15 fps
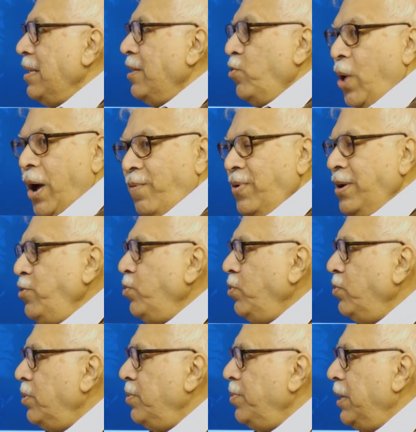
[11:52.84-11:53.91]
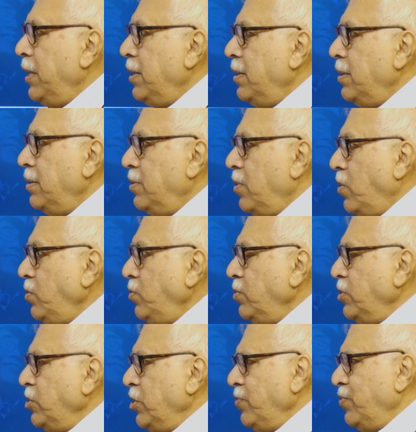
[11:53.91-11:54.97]
So I went to talk to
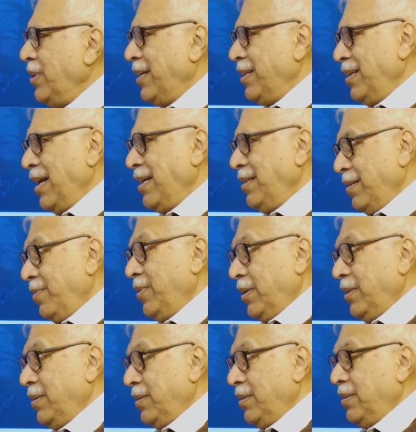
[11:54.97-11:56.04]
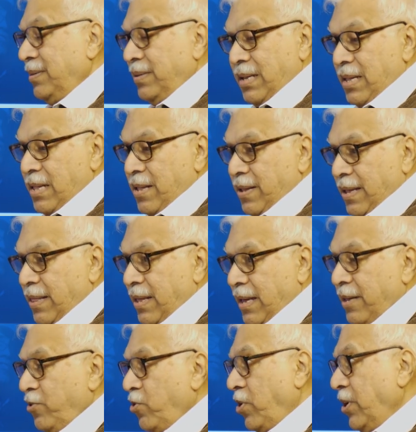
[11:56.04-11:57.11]
the chief secretary. I said, he
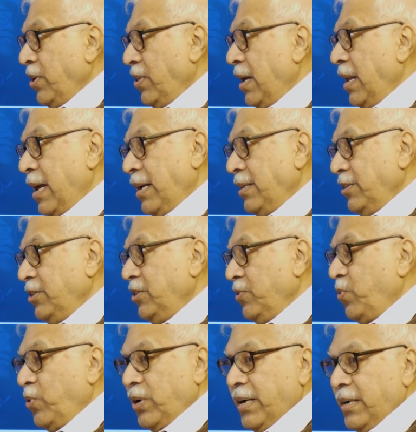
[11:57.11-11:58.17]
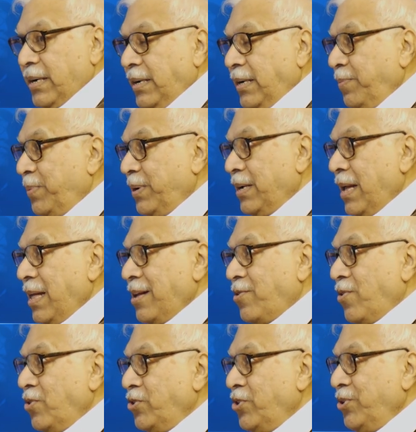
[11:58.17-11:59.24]
said, sorry sir, this is what I heard, but
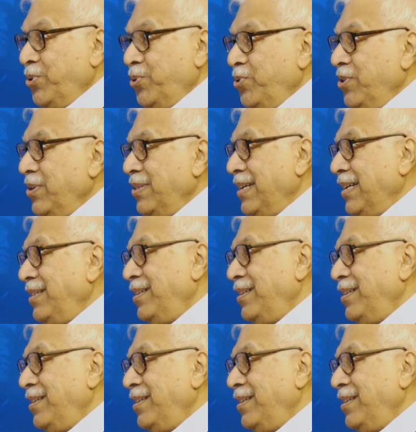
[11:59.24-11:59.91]
constitution said